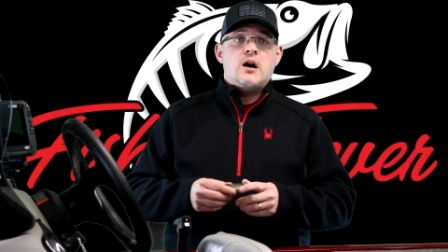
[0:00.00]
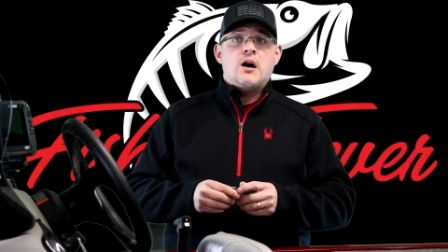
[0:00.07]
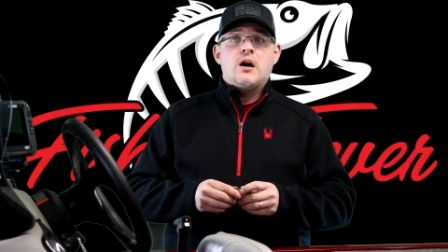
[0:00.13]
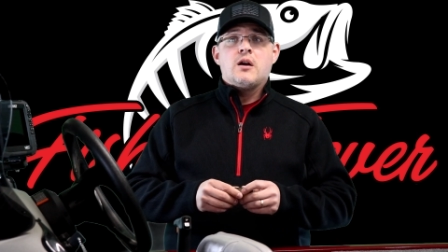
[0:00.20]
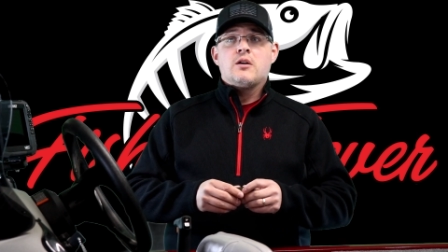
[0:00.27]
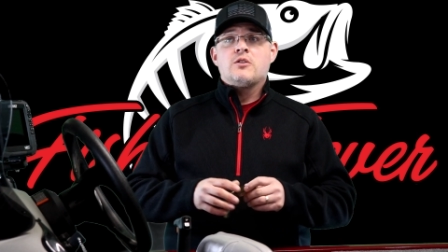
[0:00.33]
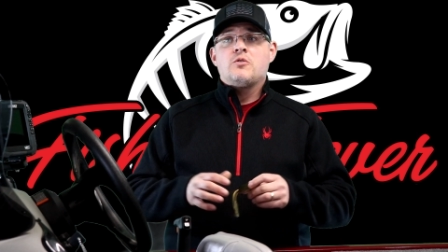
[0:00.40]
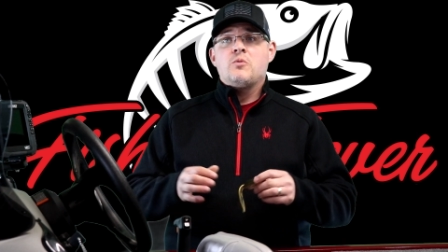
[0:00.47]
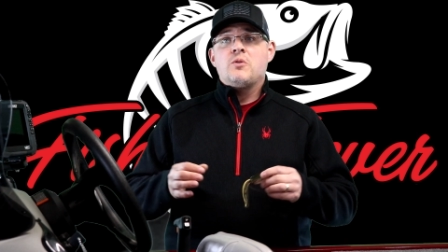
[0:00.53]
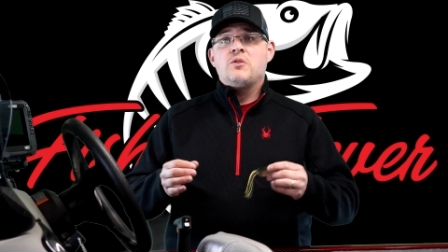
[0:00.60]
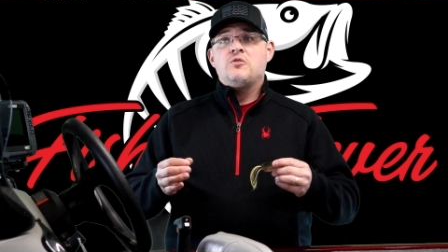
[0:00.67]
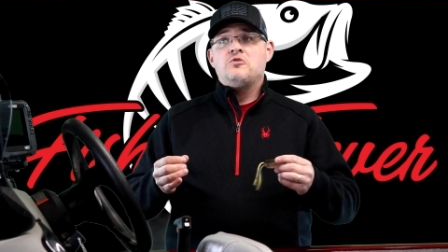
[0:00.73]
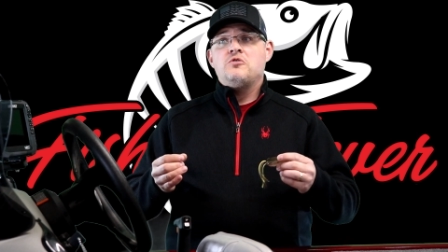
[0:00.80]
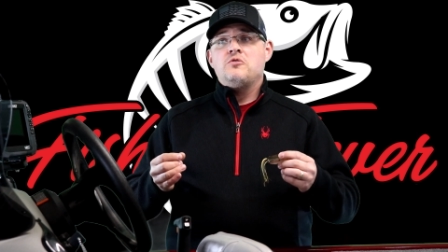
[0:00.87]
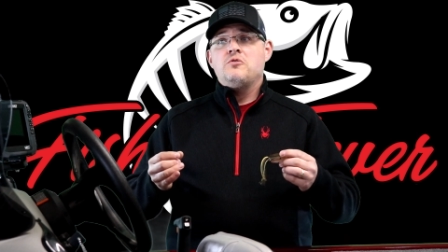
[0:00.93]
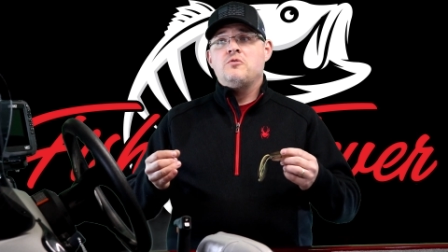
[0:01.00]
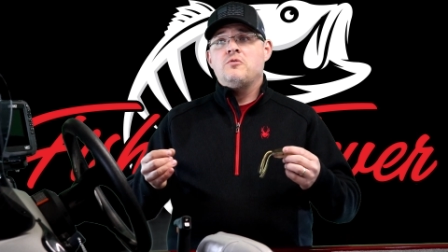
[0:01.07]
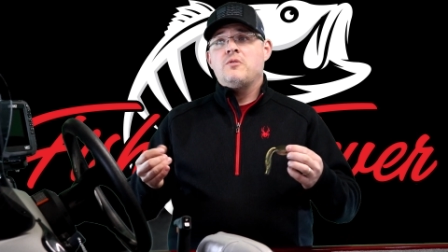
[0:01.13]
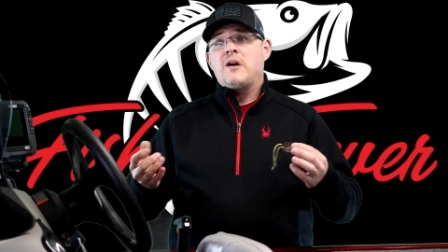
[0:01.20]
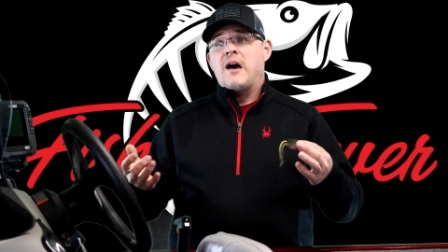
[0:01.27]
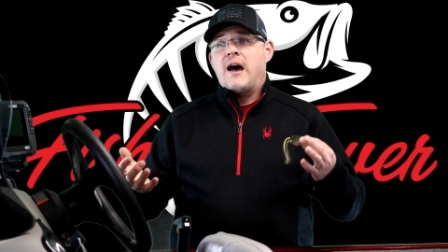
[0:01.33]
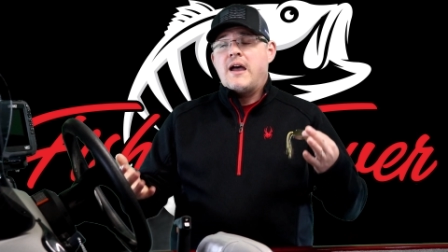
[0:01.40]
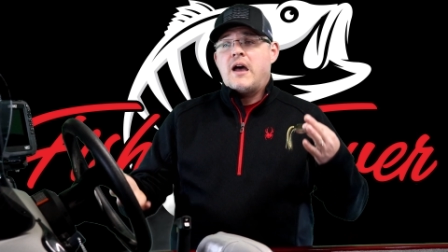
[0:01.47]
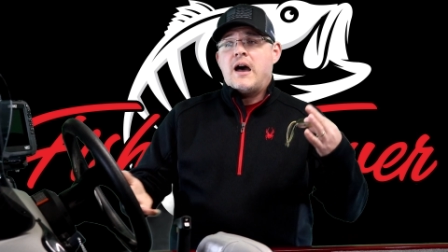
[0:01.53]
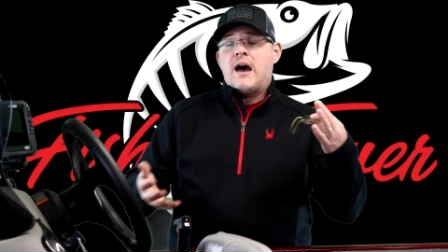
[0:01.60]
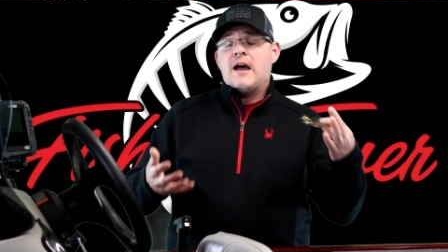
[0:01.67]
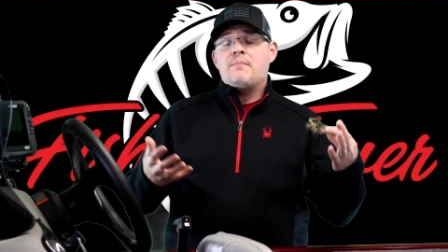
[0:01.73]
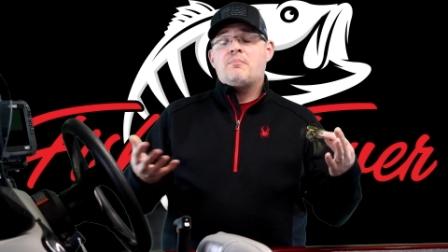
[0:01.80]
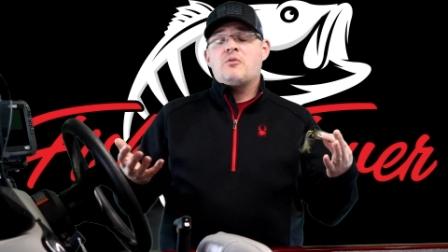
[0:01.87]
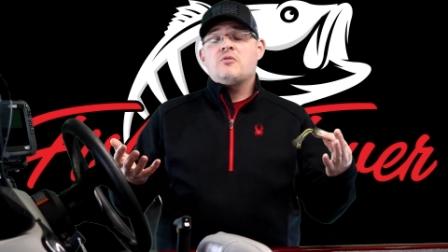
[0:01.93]
are going to,
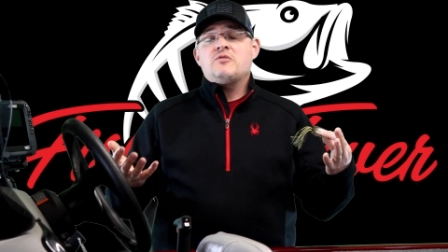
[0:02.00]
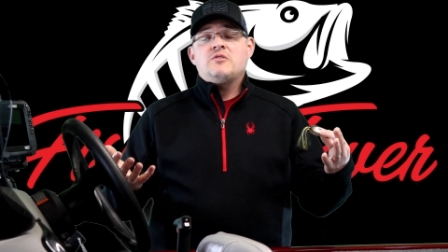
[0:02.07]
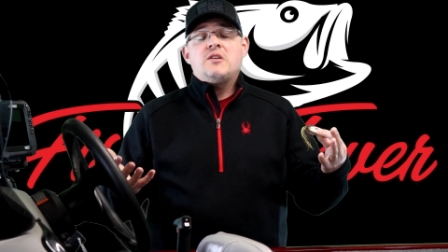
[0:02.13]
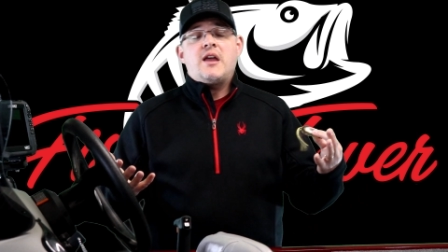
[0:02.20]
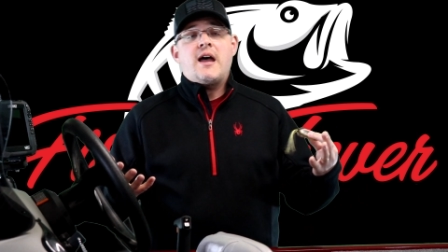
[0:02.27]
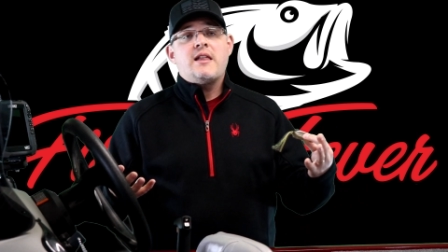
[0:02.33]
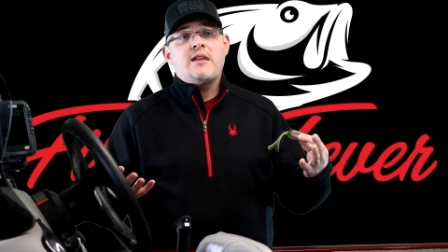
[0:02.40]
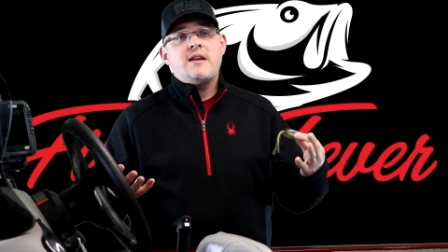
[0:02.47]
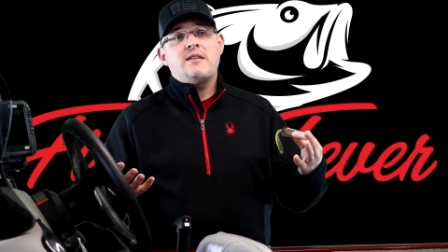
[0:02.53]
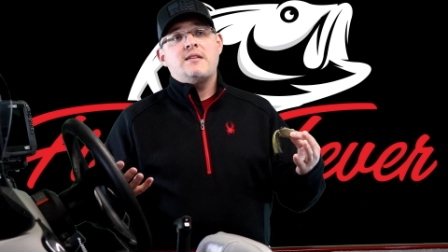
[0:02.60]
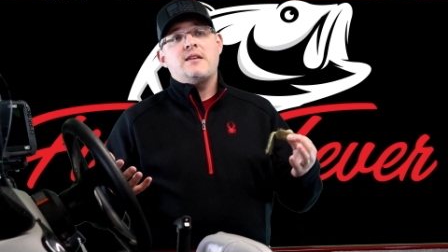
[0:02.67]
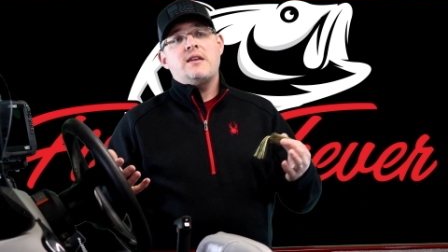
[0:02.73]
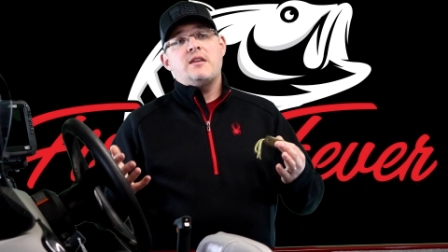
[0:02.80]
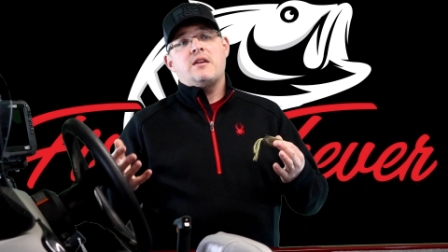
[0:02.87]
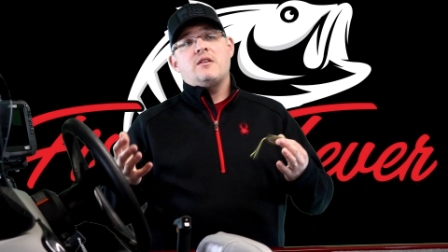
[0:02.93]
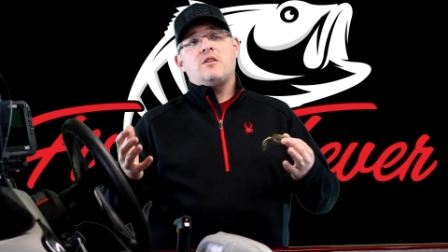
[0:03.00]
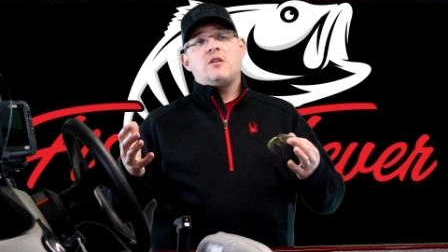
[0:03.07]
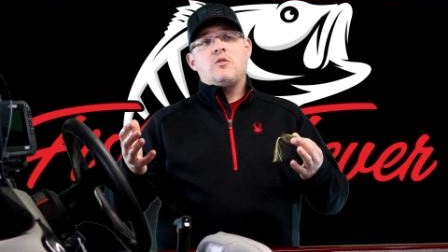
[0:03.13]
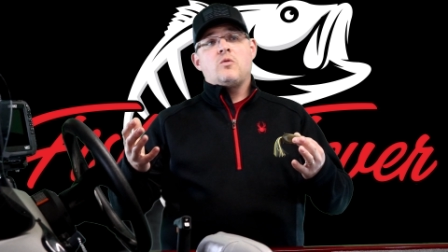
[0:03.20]
I personally, I like to get